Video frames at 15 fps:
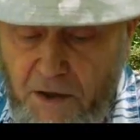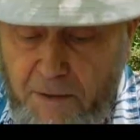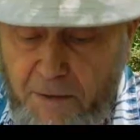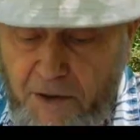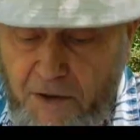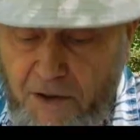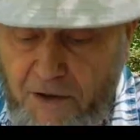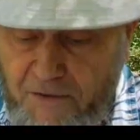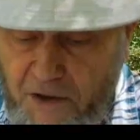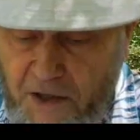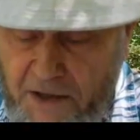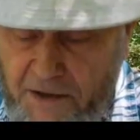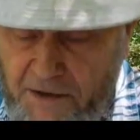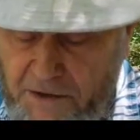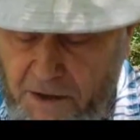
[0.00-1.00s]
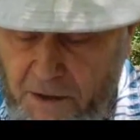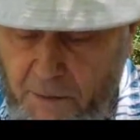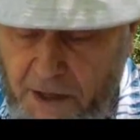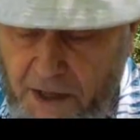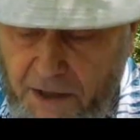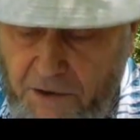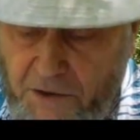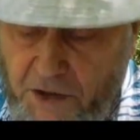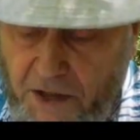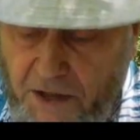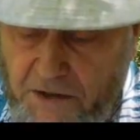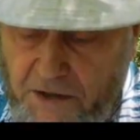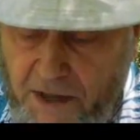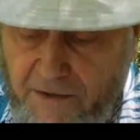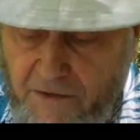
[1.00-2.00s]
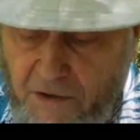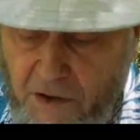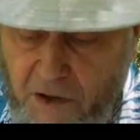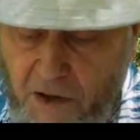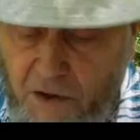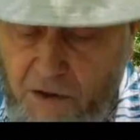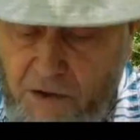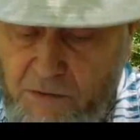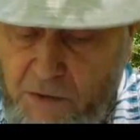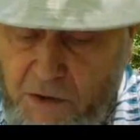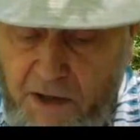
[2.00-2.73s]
leaping off ledges in a mad chase after the dogs.